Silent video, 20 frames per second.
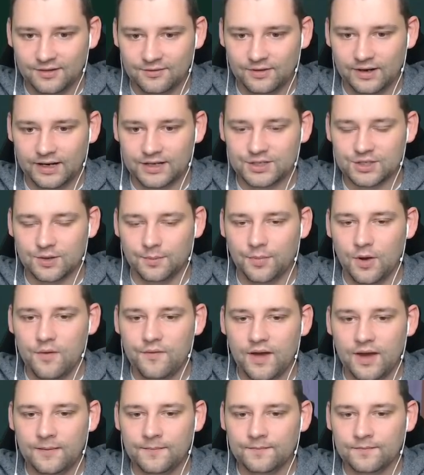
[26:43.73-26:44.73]
Right, let's jump
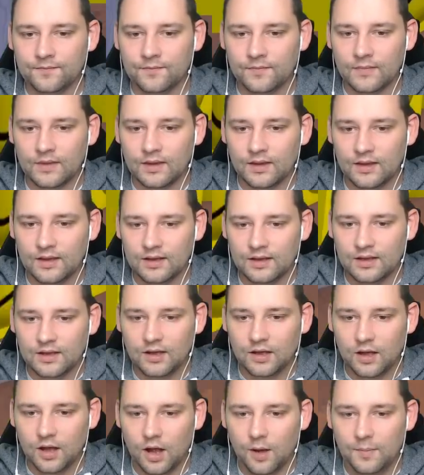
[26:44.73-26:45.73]
over.
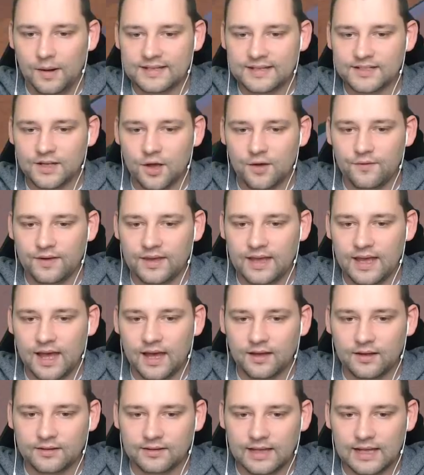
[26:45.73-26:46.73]
I'll place it over here.
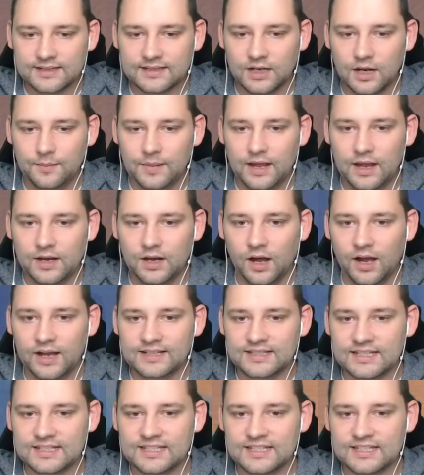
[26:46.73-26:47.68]
That's going to be a nice